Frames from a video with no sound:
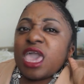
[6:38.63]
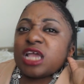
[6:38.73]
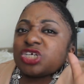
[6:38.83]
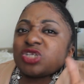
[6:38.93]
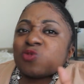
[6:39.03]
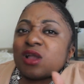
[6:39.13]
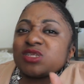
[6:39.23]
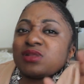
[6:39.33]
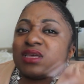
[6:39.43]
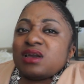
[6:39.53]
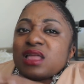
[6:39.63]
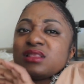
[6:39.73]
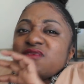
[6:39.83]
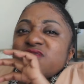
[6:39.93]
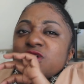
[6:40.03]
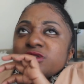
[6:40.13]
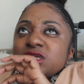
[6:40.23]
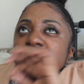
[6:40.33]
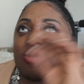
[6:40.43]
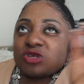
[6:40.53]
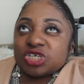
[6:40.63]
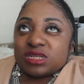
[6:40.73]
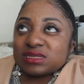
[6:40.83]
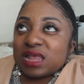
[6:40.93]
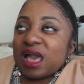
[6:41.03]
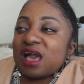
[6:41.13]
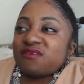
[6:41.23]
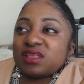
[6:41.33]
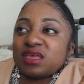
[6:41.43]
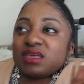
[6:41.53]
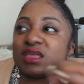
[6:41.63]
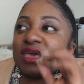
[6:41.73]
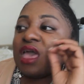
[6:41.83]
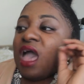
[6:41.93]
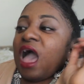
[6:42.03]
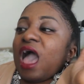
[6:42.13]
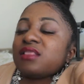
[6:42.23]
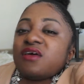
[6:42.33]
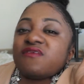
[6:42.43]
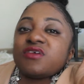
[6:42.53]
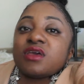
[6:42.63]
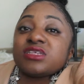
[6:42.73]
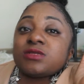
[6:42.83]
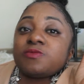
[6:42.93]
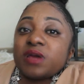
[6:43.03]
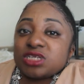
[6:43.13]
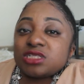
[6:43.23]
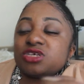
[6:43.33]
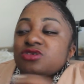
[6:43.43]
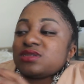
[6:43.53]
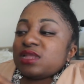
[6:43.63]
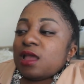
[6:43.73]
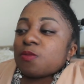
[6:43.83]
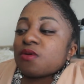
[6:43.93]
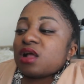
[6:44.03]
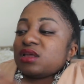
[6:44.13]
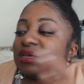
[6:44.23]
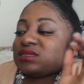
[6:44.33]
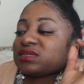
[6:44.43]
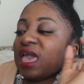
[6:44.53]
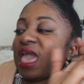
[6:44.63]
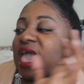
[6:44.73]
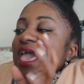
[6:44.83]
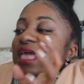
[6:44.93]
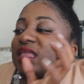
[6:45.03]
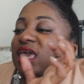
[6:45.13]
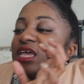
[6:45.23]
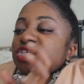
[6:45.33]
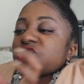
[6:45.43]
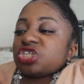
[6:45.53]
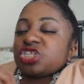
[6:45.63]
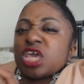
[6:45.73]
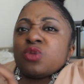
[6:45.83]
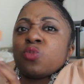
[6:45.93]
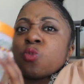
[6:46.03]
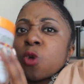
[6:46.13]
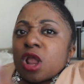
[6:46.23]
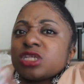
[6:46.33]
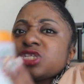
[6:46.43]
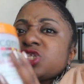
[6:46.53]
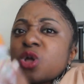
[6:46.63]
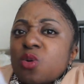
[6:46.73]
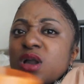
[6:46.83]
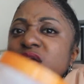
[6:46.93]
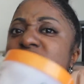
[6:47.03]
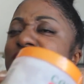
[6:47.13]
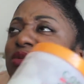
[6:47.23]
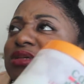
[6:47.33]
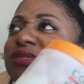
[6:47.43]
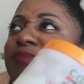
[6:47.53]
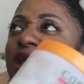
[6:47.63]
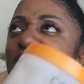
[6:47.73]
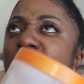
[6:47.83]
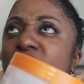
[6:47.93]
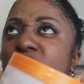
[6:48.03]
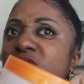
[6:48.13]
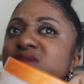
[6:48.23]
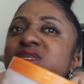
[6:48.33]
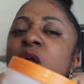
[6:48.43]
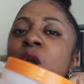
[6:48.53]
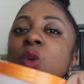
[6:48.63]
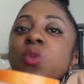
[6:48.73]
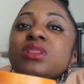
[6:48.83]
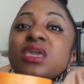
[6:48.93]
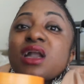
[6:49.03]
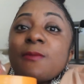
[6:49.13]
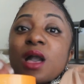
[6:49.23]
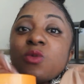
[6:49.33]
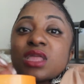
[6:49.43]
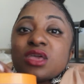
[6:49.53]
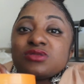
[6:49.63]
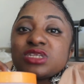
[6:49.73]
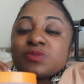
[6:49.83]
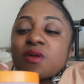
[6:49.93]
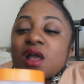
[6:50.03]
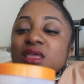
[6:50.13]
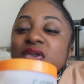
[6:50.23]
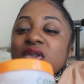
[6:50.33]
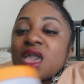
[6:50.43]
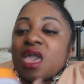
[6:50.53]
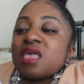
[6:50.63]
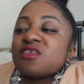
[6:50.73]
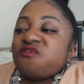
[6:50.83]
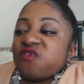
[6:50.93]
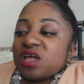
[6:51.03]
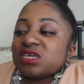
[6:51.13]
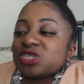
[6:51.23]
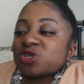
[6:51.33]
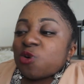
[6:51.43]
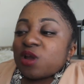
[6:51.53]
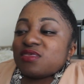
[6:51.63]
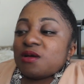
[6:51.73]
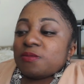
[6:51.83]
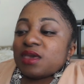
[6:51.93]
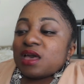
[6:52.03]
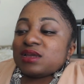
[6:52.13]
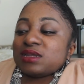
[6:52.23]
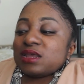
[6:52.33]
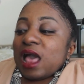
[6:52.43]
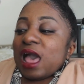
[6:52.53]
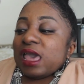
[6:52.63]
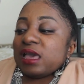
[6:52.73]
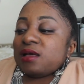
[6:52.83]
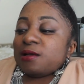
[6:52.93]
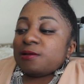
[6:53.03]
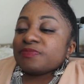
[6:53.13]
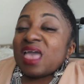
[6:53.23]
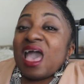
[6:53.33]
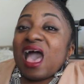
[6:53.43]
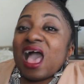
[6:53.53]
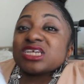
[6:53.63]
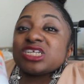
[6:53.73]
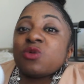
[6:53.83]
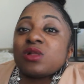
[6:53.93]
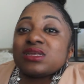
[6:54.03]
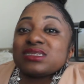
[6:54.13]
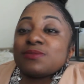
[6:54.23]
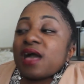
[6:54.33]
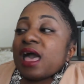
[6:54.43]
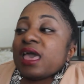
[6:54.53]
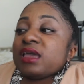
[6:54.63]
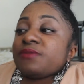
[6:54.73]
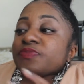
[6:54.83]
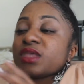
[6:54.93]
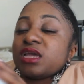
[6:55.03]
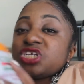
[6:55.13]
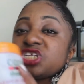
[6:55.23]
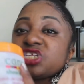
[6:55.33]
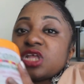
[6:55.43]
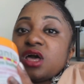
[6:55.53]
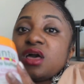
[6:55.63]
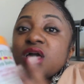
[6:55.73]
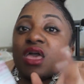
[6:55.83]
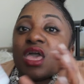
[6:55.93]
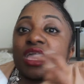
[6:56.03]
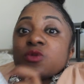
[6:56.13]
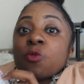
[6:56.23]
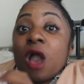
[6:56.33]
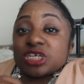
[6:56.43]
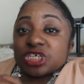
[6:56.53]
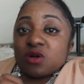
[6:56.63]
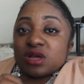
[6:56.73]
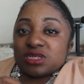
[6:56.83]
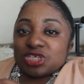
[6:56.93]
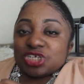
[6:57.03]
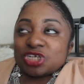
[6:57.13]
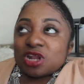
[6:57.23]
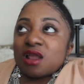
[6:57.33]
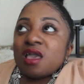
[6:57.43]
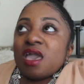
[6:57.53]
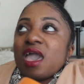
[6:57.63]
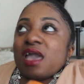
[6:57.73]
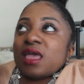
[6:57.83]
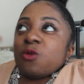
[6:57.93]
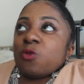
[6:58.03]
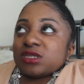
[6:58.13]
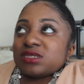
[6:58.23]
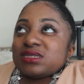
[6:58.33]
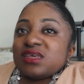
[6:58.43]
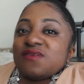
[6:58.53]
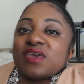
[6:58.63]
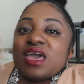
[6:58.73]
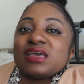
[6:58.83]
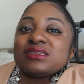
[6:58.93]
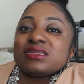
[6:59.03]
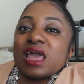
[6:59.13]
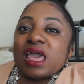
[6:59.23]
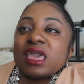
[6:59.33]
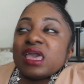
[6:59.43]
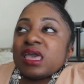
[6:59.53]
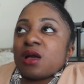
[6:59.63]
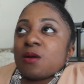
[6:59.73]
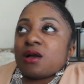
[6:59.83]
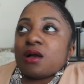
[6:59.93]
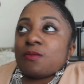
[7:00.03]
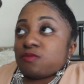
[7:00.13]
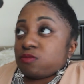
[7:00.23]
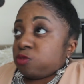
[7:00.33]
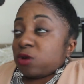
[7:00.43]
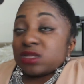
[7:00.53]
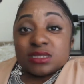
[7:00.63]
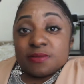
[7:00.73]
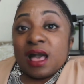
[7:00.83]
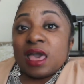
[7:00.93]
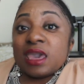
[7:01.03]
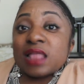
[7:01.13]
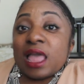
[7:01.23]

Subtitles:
It just works really good. I love using lotions that have it in it. I love especially using hair products, and it works so good. And I noticed my curls really come out when I use this product. The funny story though behind it, I actually wanted to buy just the washout conditioner, and I went to CVS and I went to buy it.